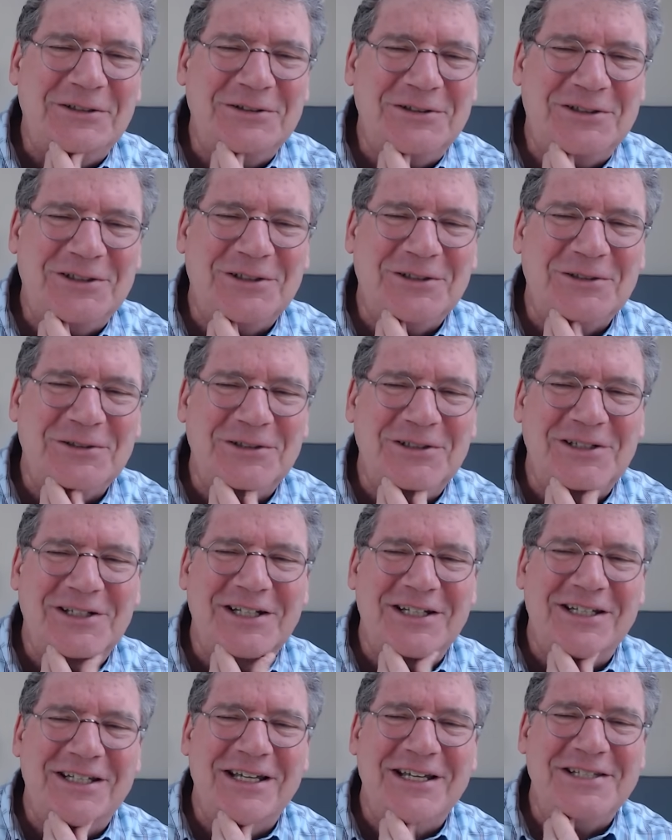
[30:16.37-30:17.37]
so you
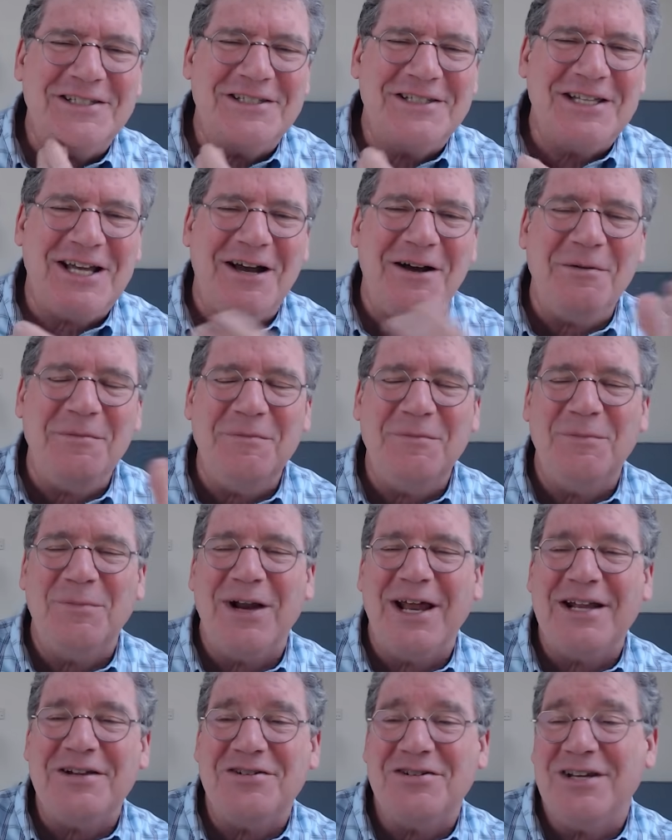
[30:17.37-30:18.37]
can get some
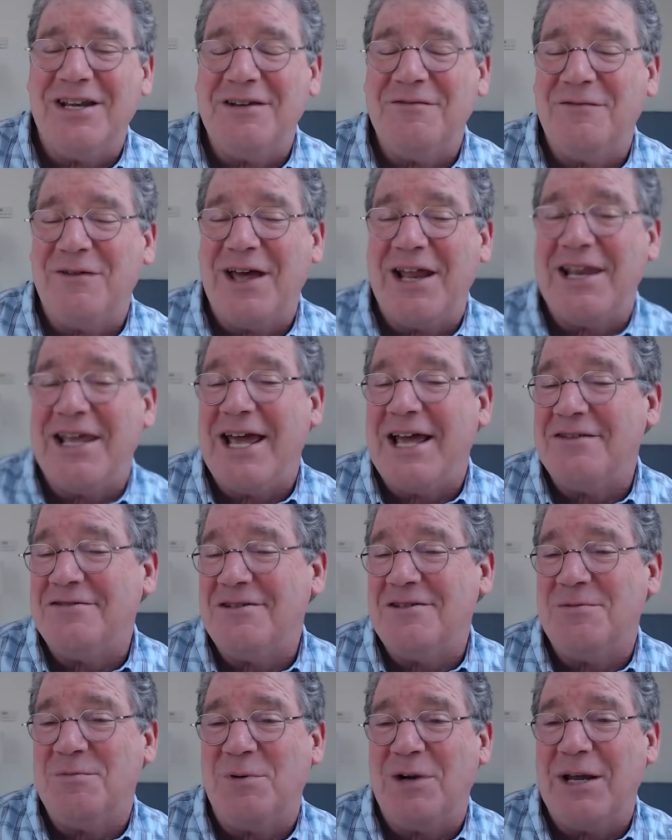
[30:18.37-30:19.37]
branch chain fatty
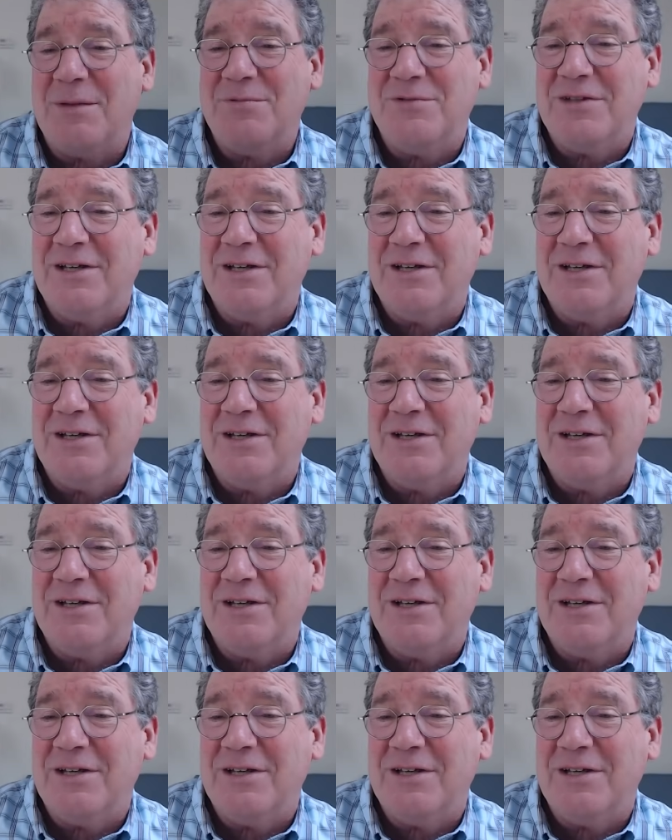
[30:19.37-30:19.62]
acids perhaps